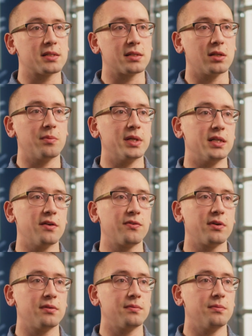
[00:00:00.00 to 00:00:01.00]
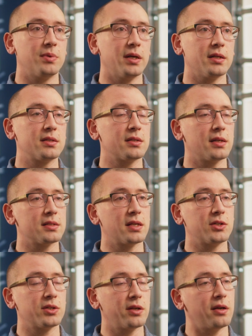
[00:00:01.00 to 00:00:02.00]
is a little bit different, but
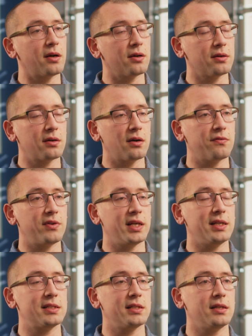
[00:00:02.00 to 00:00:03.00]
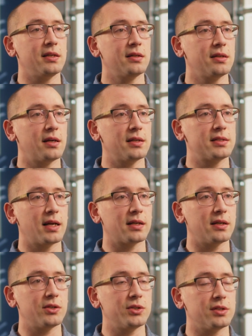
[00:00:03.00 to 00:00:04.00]
essentially our VDC
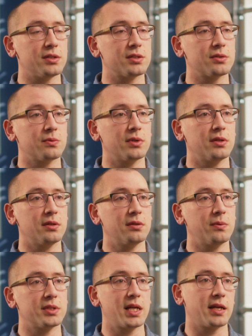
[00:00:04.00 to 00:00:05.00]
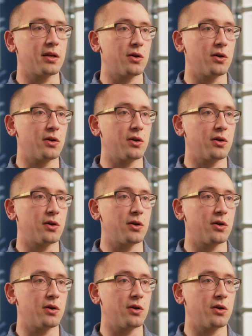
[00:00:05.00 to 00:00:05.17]
technicians will take it